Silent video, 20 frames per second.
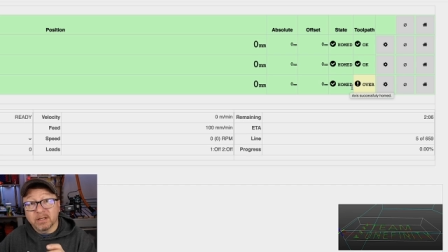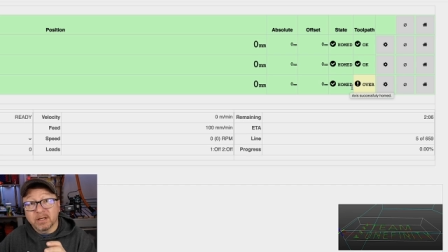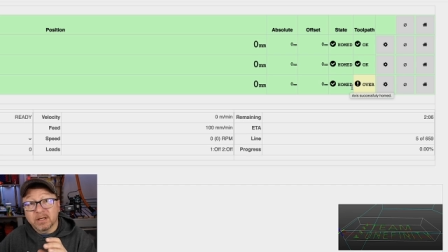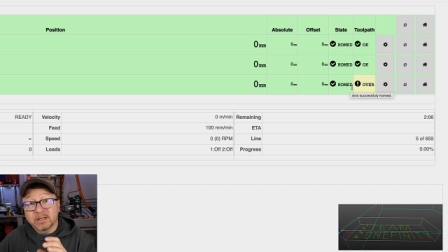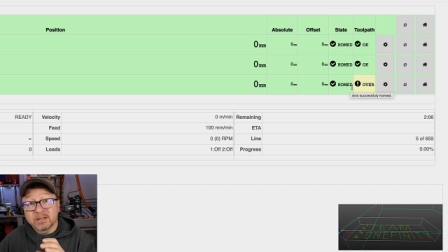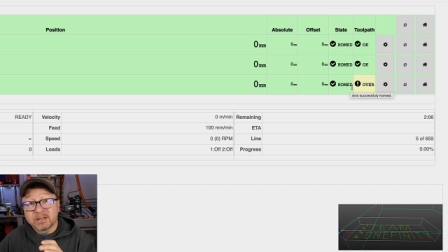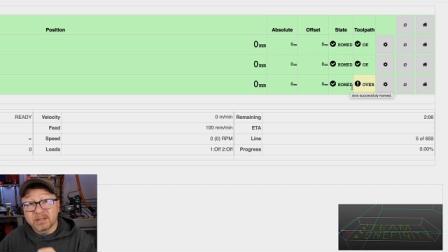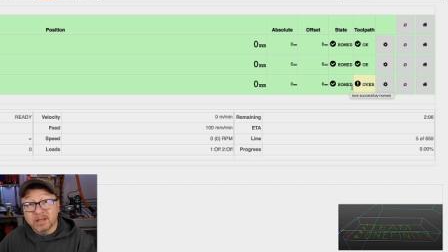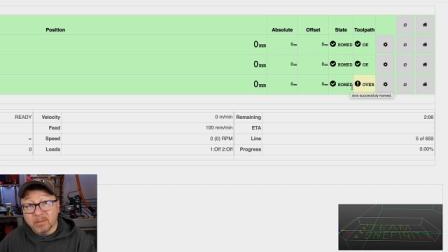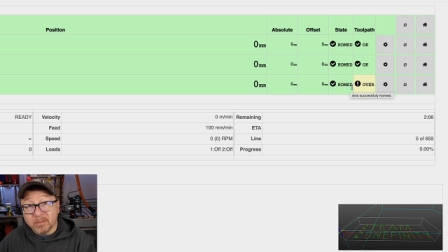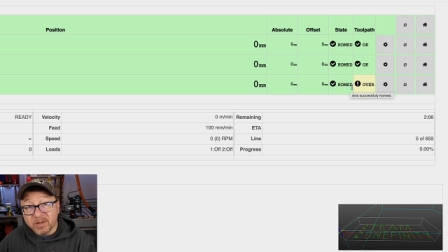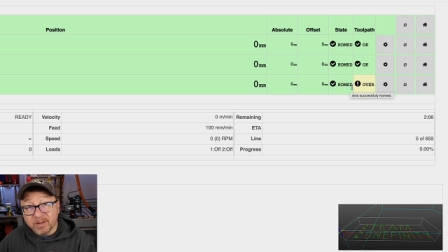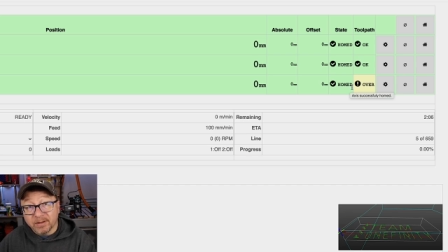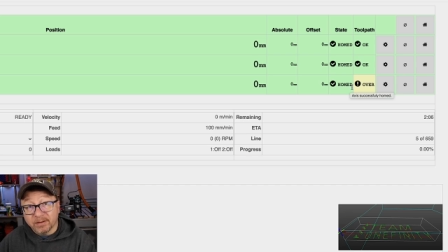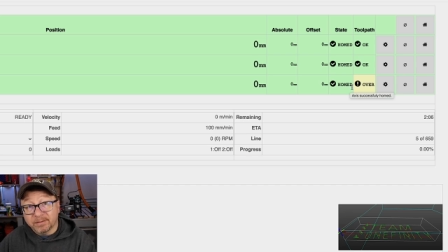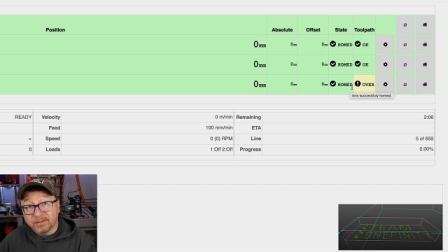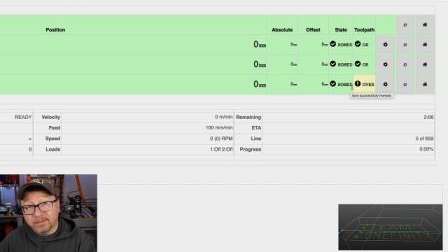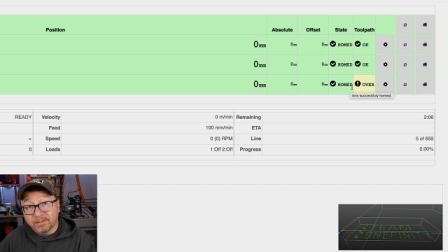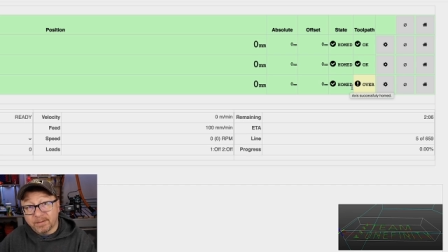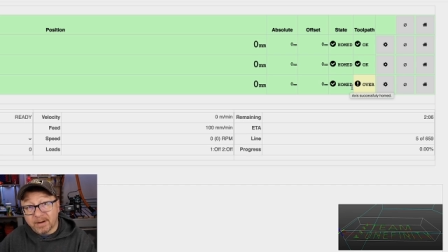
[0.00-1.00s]
some of the
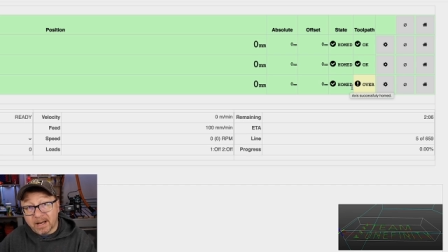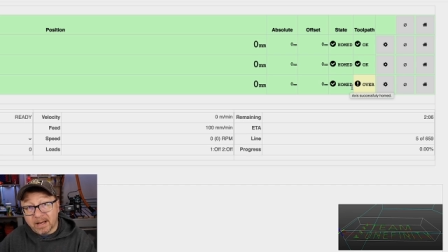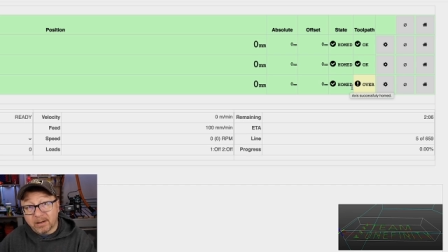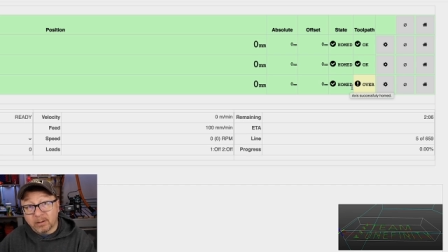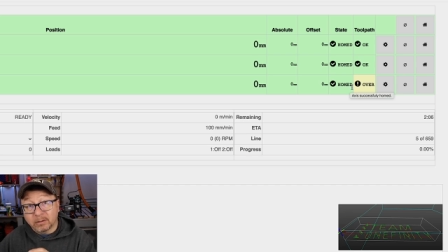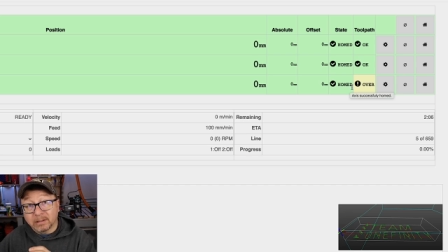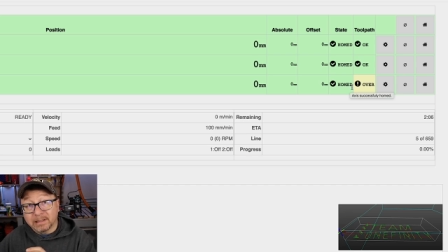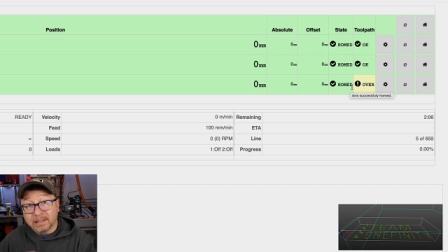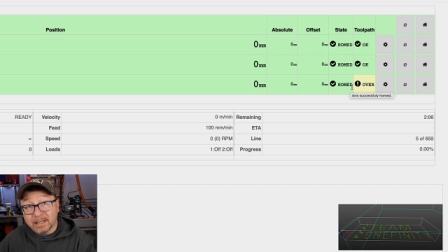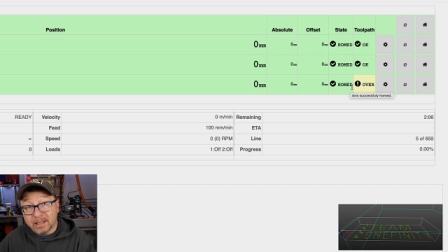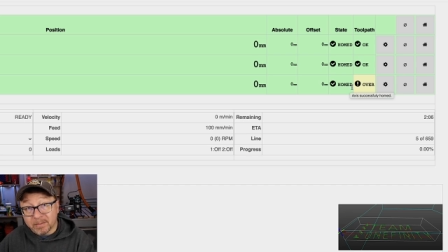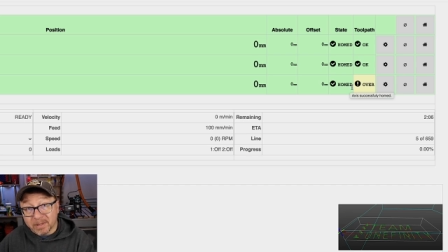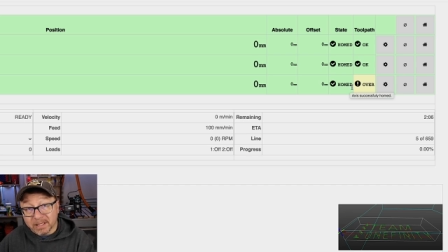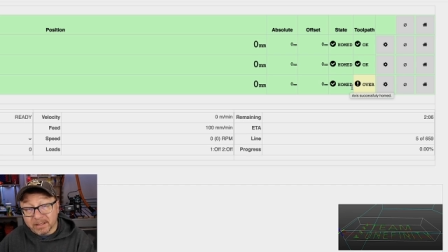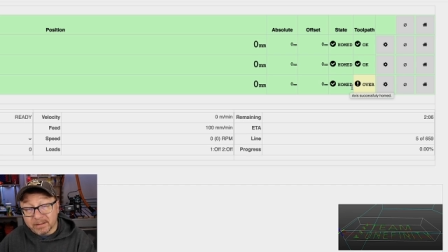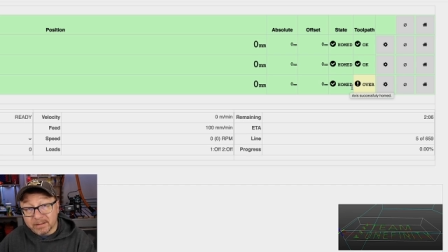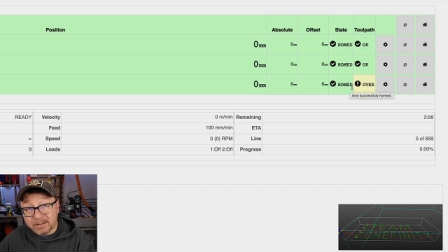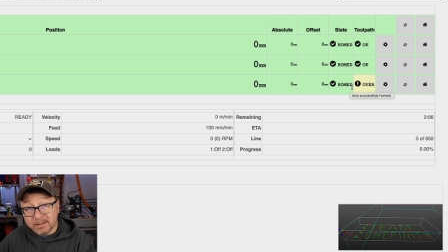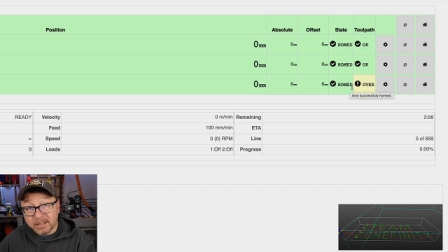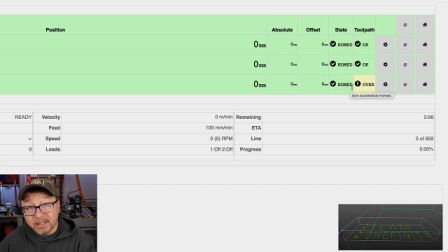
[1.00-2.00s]
file
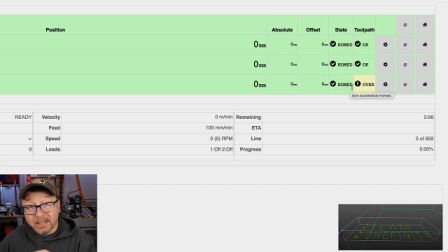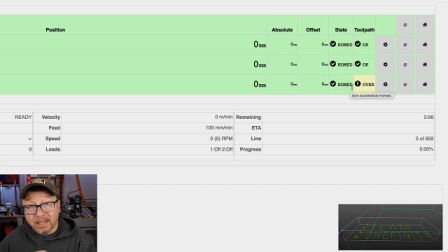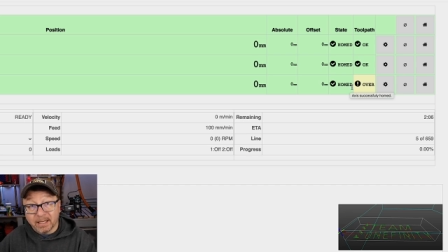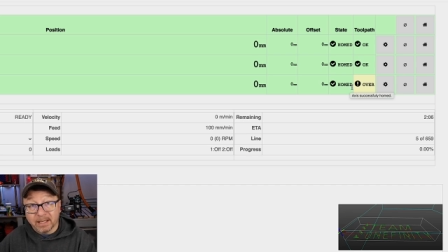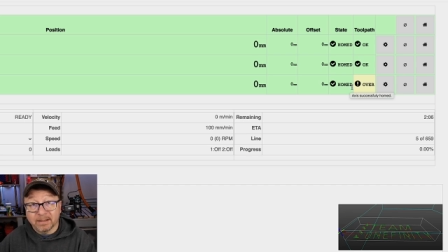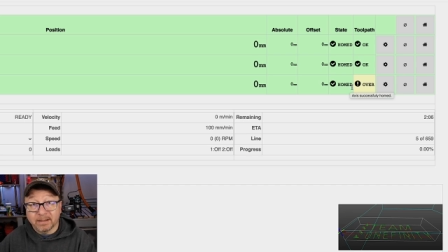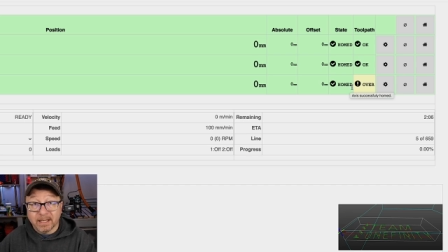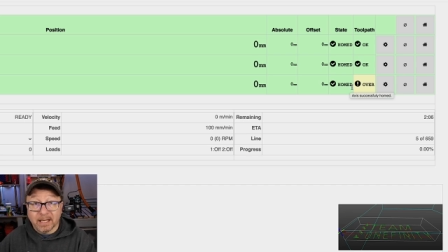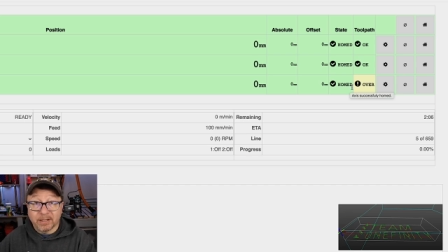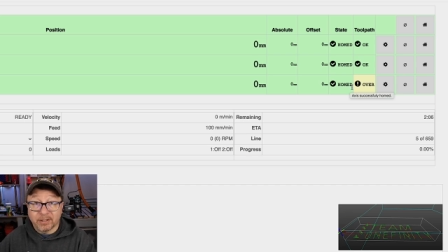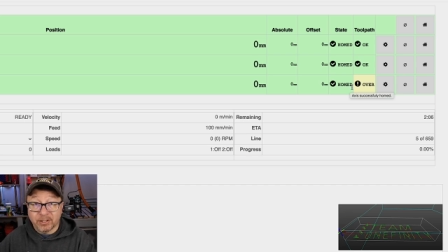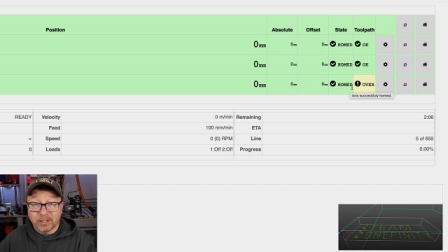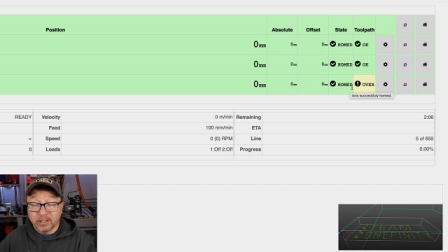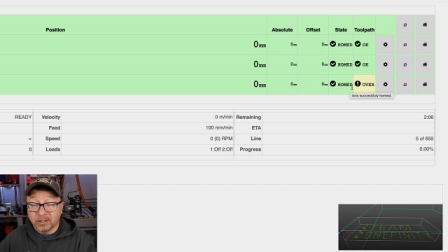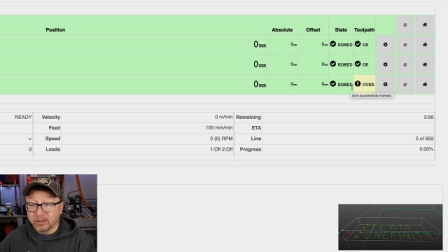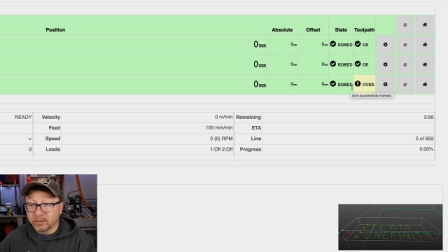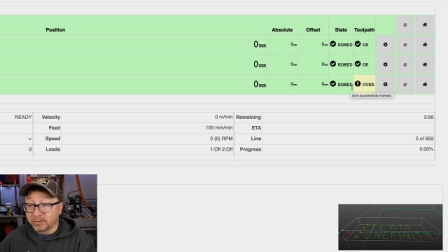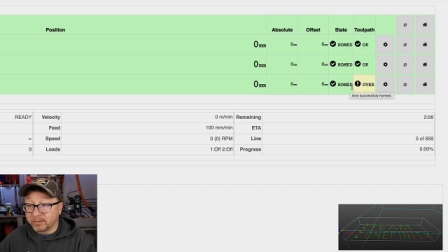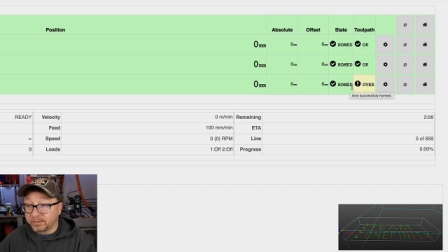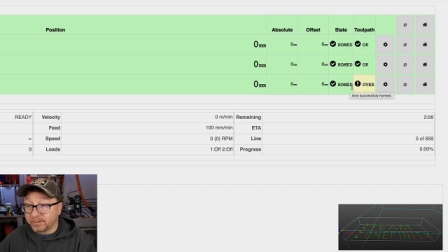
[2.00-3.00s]
limits in that
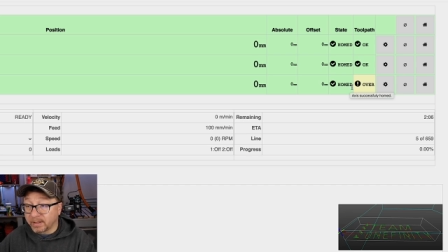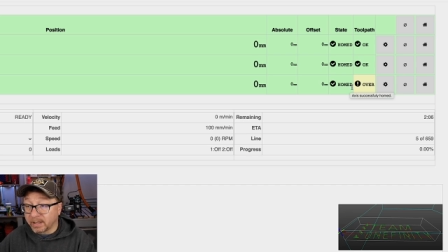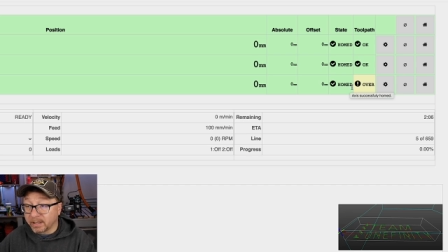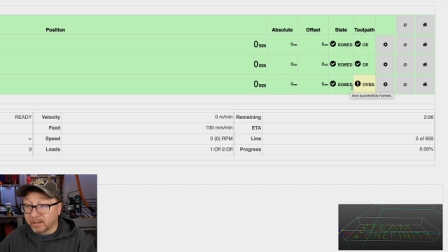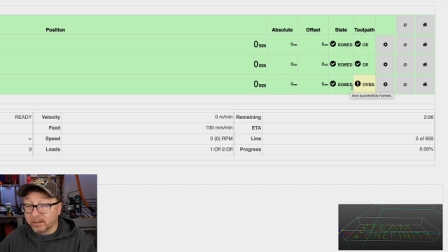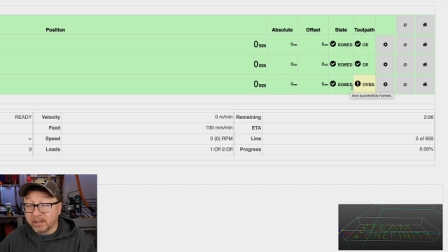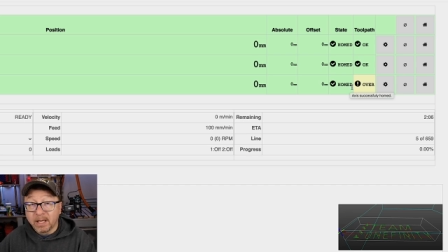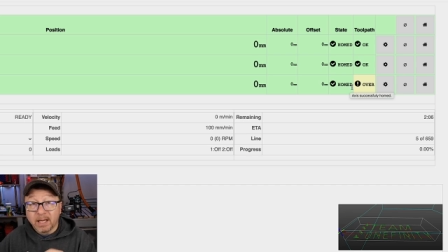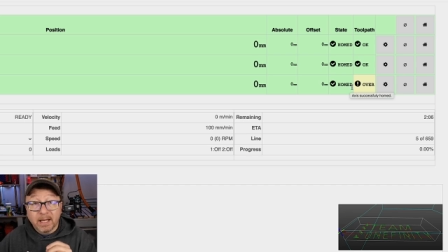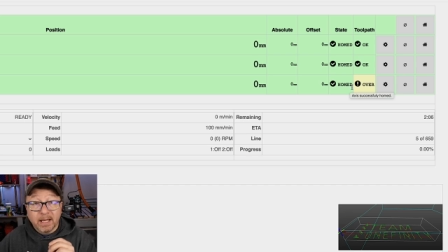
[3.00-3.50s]
G-code file.